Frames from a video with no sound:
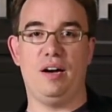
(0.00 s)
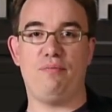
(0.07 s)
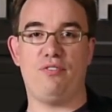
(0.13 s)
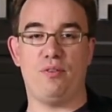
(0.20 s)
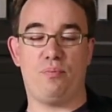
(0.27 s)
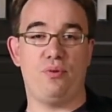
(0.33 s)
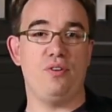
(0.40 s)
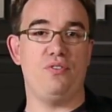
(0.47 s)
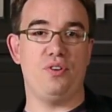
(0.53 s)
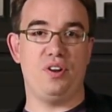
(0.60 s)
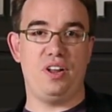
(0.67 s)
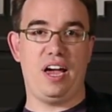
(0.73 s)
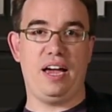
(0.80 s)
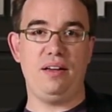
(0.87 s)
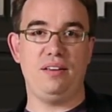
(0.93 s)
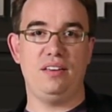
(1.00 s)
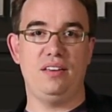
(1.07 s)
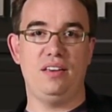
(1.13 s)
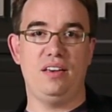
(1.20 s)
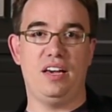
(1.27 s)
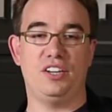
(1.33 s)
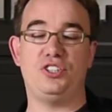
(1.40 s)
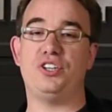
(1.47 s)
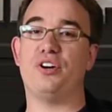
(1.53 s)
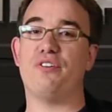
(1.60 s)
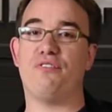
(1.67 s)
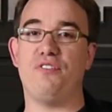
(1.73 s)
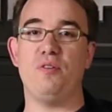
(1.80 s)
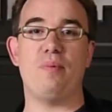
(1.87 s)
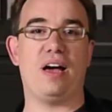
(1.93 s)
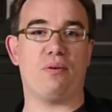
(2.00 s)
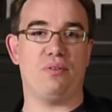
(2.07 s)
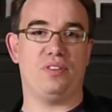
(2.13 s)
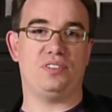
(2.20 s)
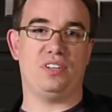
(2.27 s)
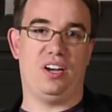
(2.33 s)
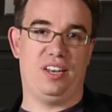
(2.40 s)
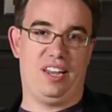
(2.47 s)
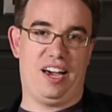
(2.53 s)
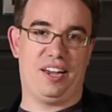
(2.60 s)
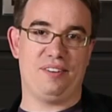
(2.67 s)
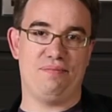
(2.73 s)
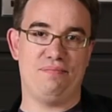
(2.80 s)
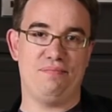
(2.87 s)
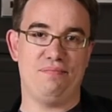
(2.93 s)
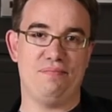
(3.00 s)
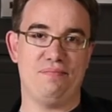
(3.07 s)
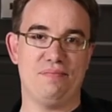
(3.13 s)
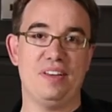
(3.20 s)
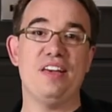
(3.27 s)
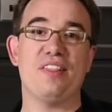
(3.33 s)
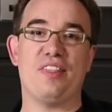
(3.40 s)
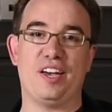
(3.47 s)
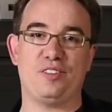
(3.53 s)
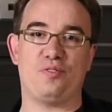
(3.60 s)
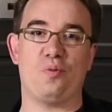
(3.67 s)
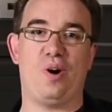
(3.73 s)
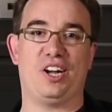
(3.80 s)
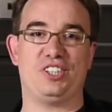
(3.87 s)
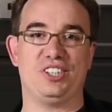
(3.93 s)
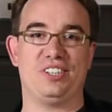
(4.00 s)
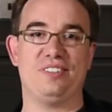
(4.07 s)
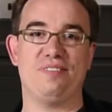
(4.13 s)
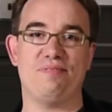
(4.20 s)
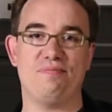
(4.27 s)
up for the preview today and share your feedback with us online. Thanks for watching.